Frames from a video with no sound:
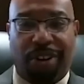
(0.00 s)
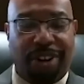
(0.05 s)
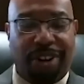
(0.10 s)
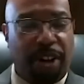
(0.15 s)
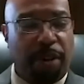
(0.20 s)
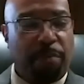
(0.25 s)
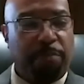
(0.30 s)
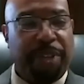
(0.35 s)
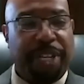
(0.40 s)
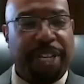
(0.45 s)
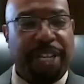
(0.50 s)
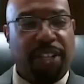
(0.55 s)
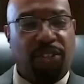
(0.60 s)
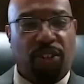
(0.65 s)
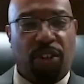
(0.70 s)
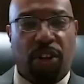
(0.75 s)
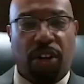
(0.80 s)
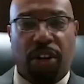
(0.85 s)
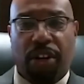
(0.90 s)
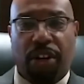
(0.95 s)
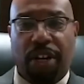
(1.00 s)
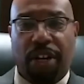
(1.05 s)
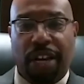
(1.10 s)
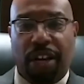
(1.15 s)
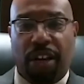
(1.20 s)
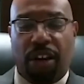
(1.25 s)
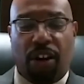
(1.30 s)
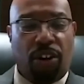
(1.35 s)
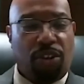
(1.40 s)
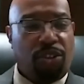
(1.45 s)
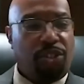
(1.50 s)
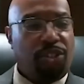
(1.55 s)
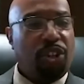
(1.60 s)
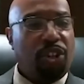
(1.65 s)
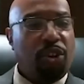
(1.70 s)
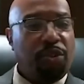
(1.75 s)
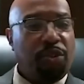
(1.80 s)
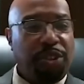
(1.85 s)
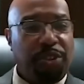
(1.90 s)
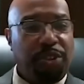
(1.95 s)
companies are
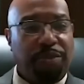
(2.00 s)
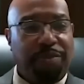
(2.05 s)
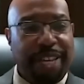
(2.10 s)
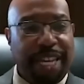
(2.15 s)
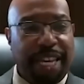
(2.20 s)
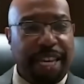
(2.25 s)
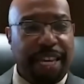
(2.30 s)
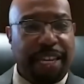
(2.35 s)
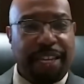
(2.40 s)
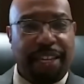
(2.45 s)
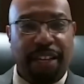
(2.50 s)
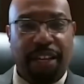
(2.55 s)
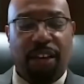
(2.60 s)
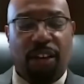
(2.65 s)
so unique,